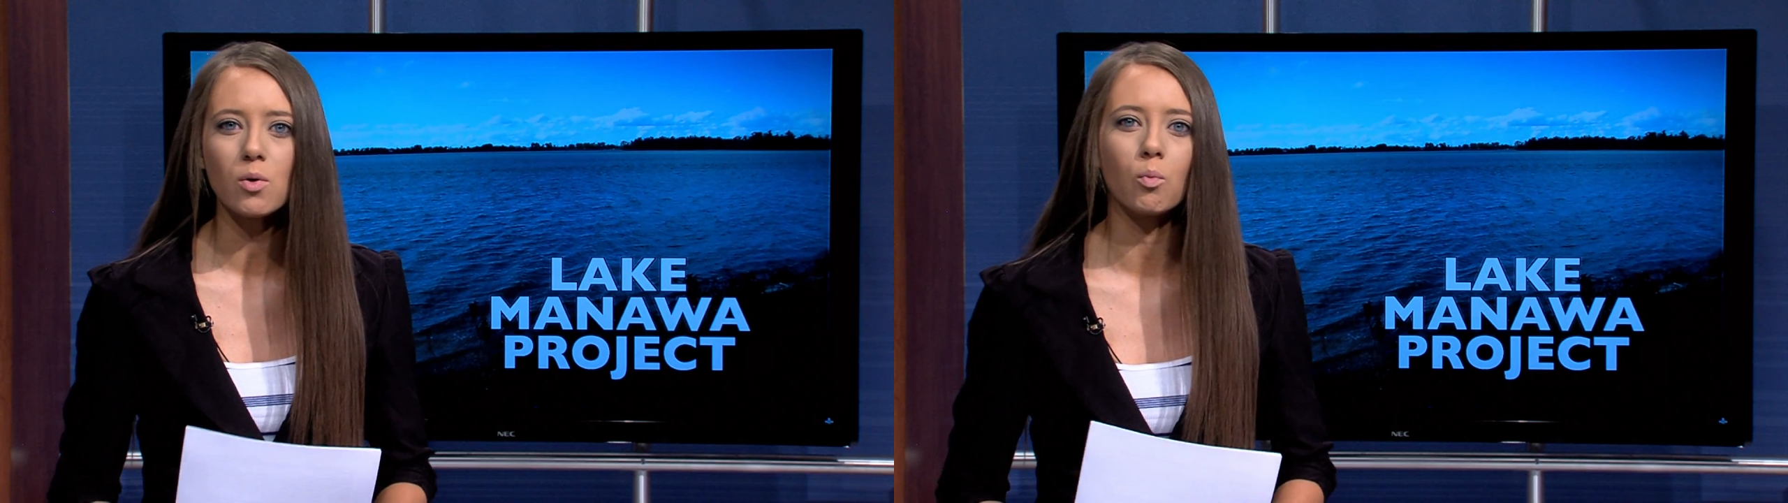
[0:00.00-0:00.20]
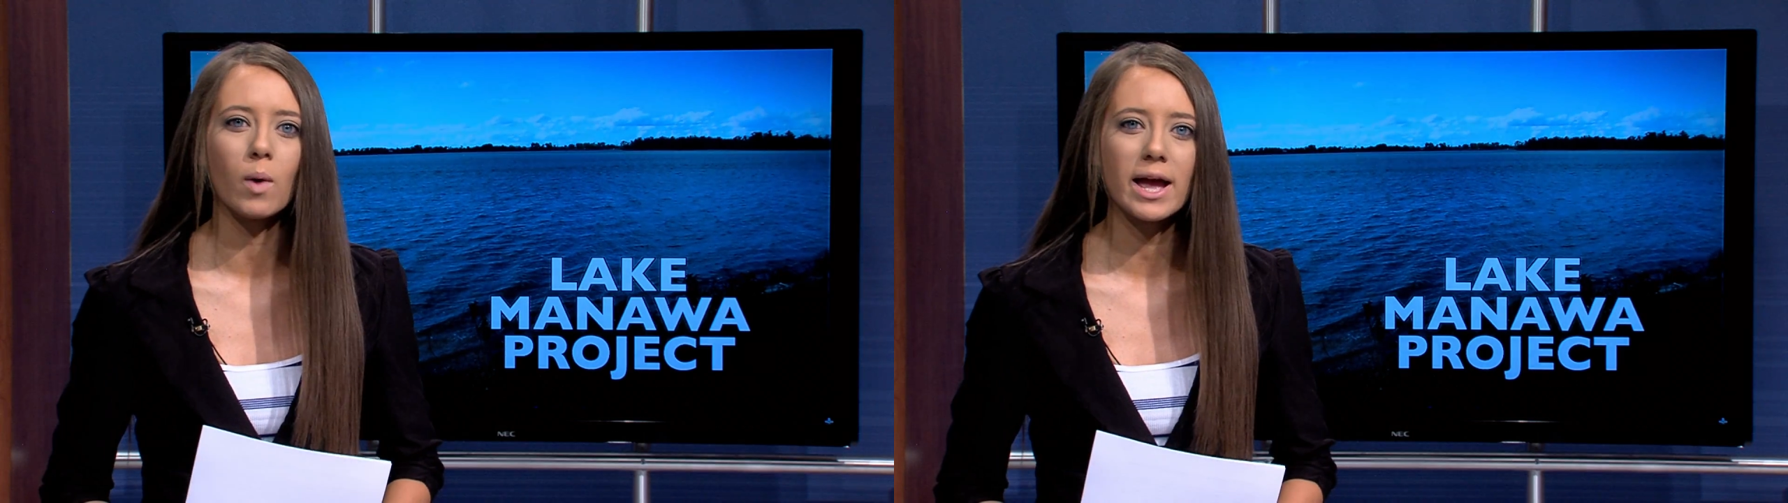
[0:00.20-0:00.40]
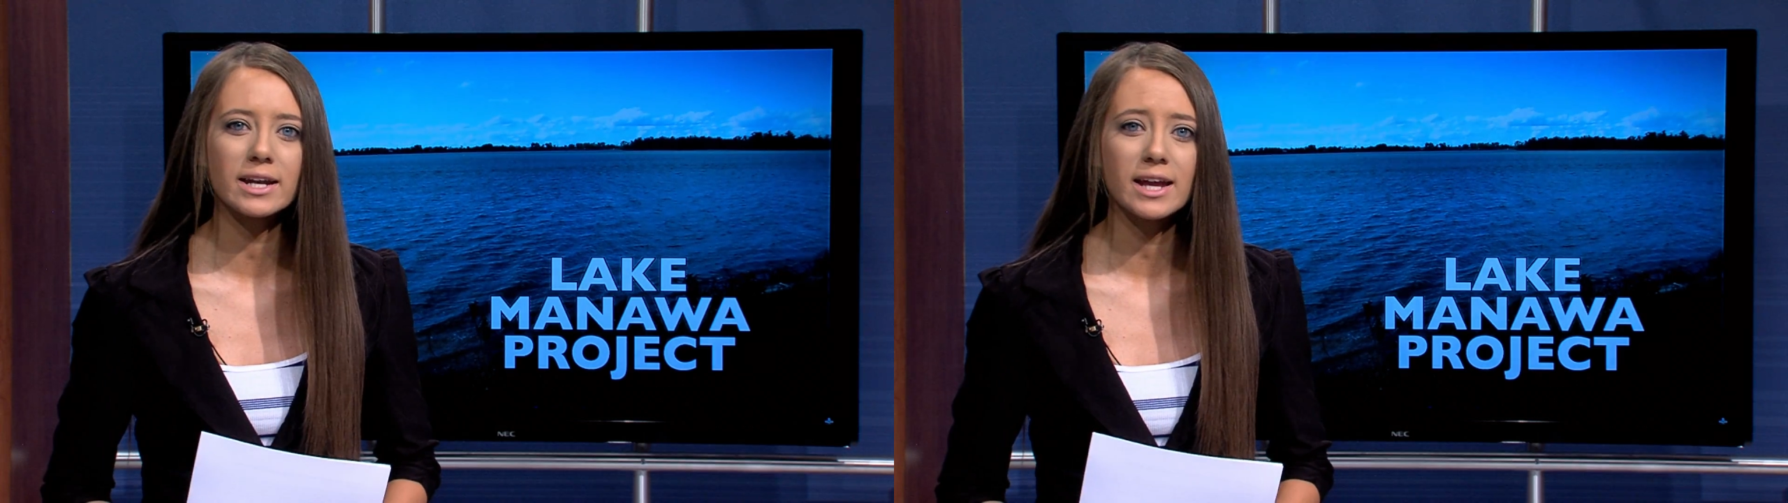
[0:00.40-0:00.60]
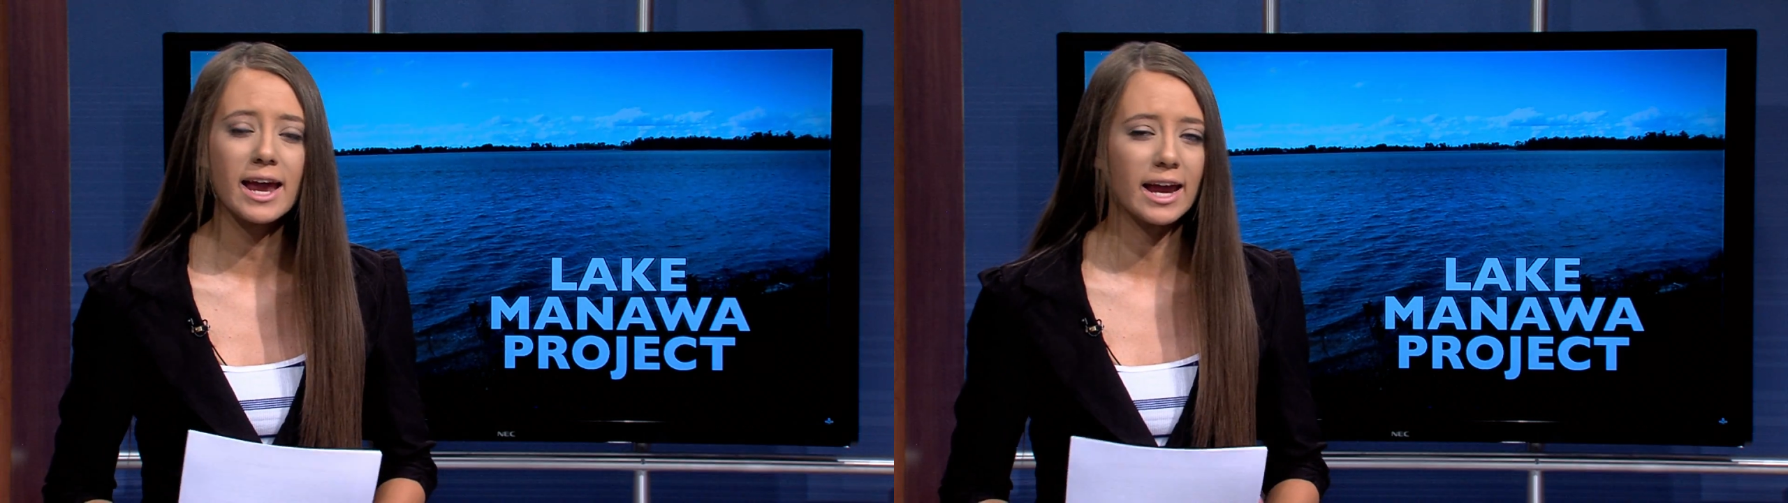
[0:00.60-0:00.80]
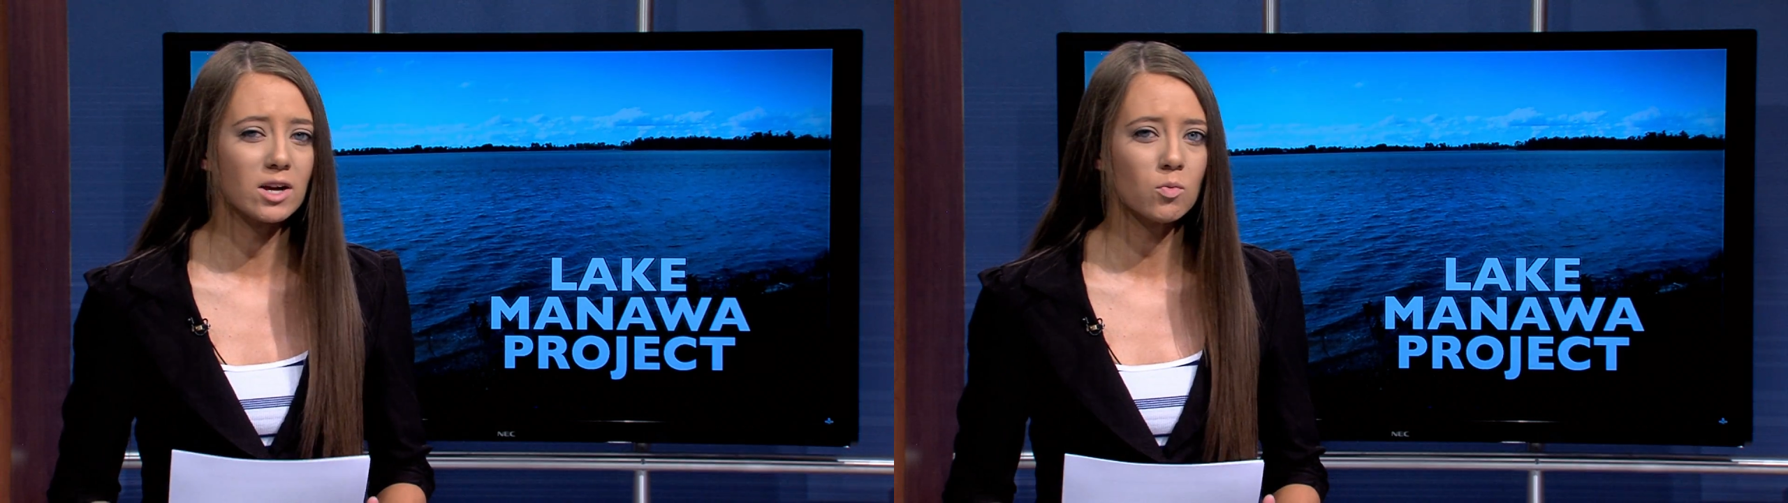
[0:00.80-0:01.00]
when,
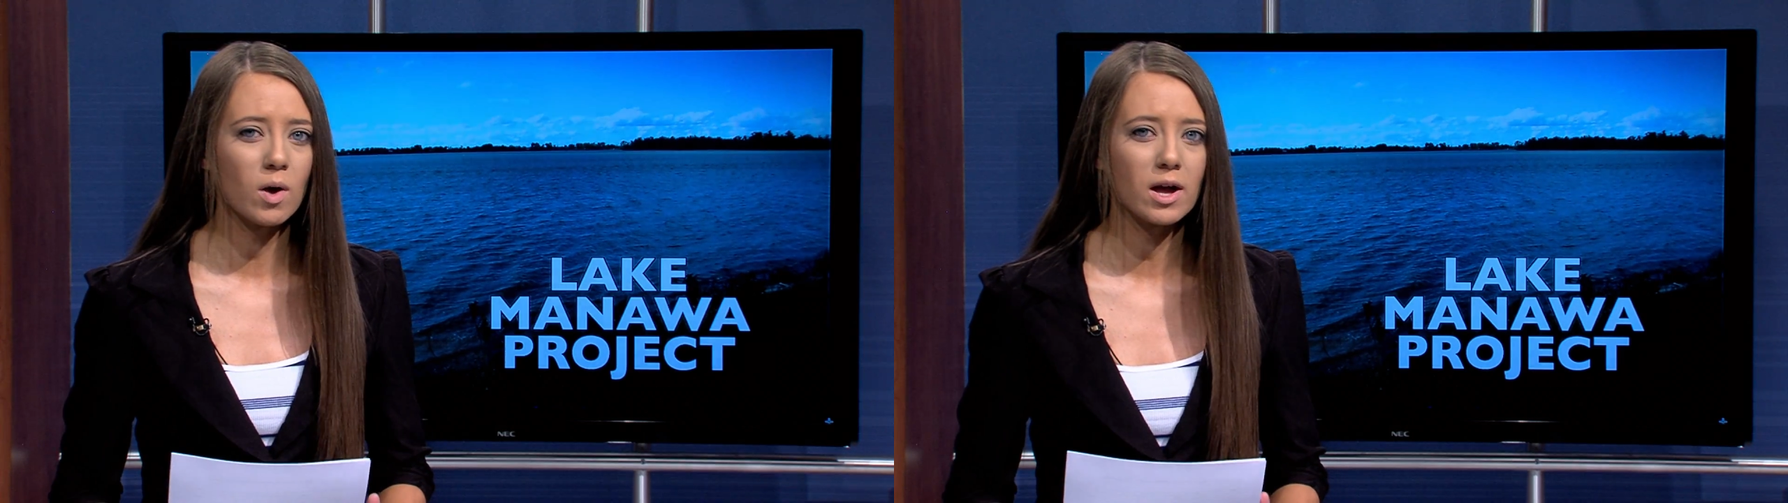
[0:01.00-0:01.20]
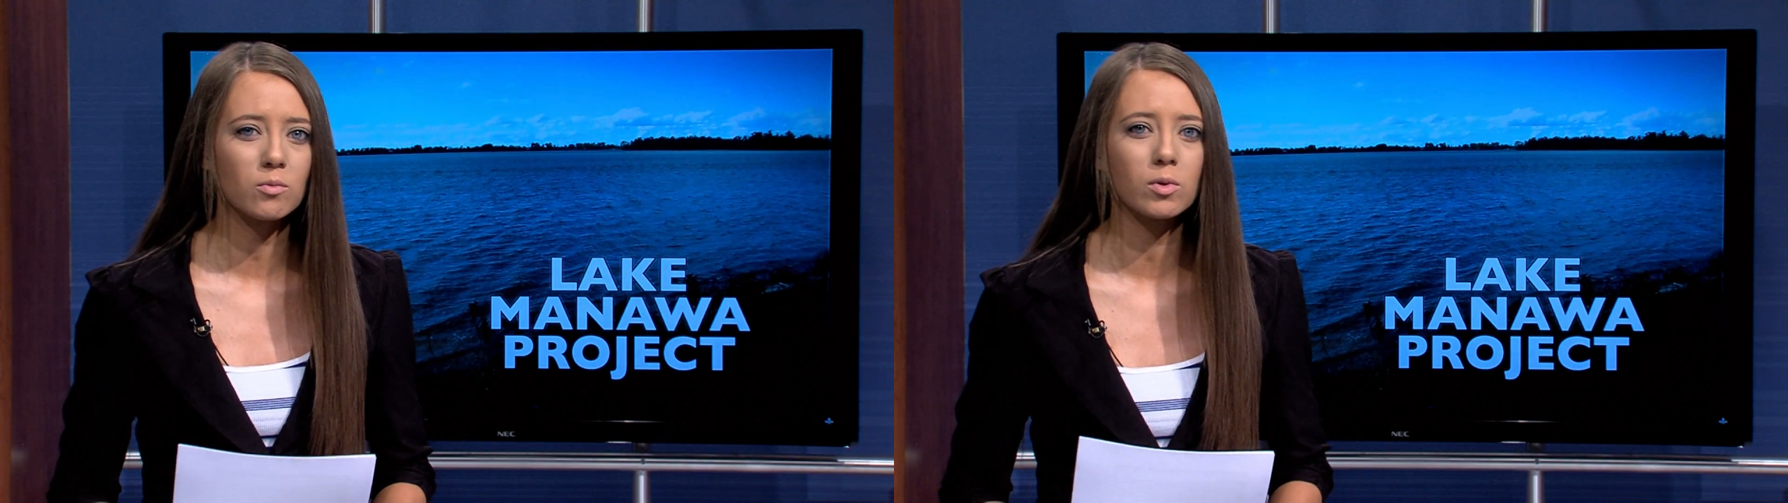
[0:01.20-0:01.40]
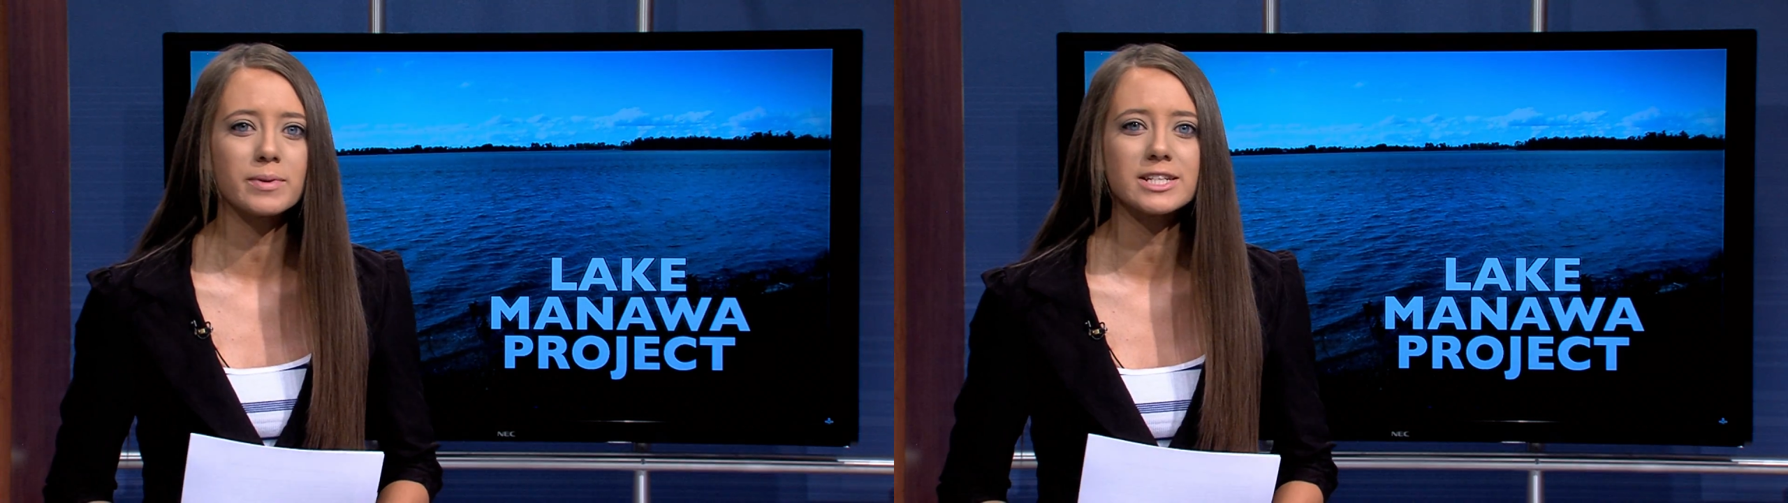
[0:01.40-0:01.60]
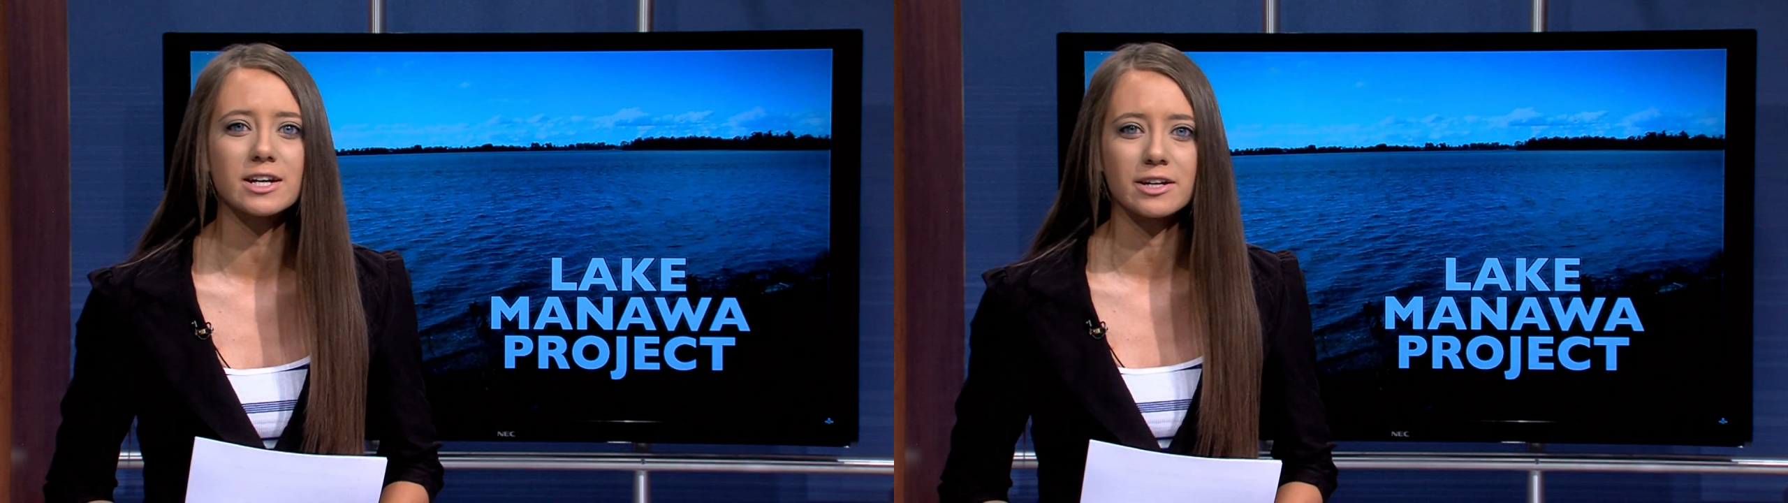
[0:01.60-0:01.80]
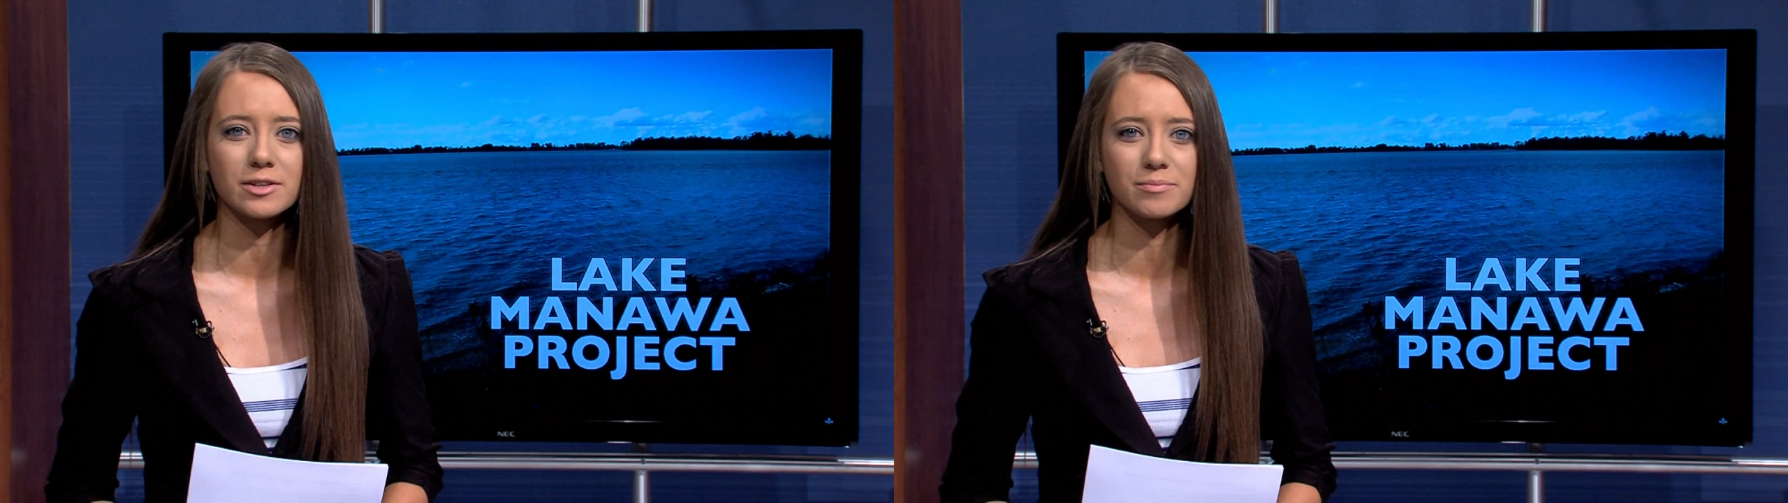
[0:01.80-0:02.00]
and what will be
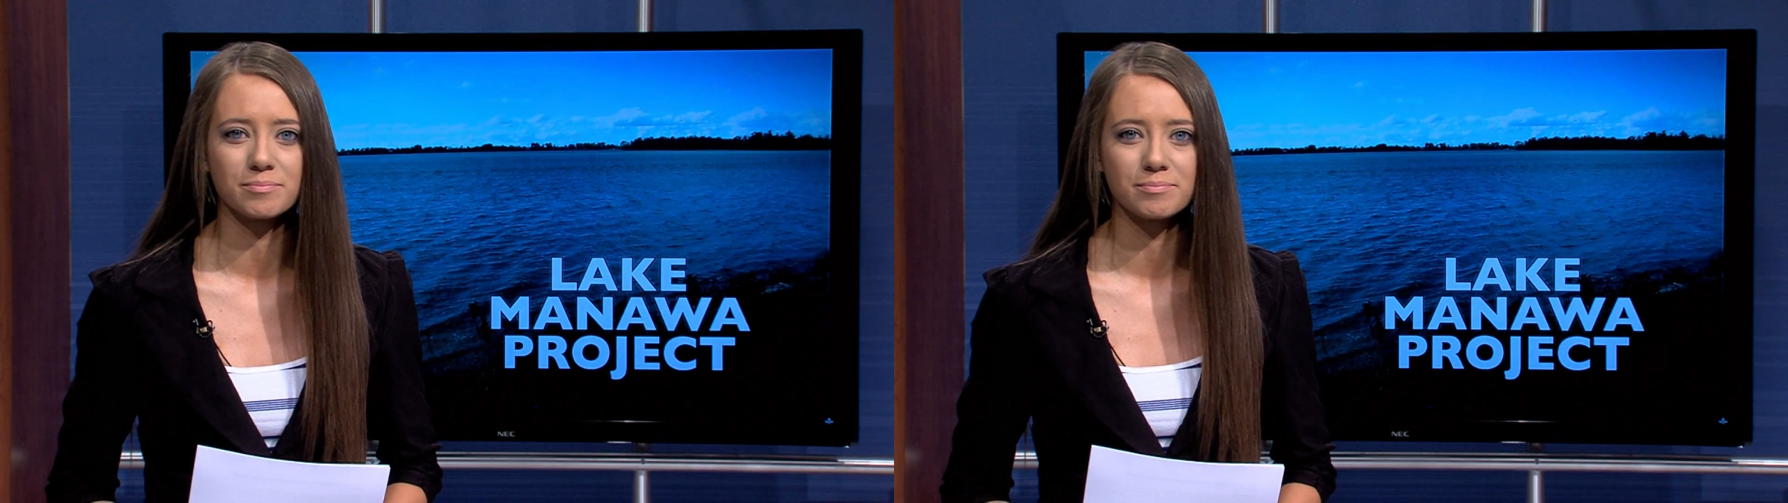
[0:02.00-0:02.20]
done.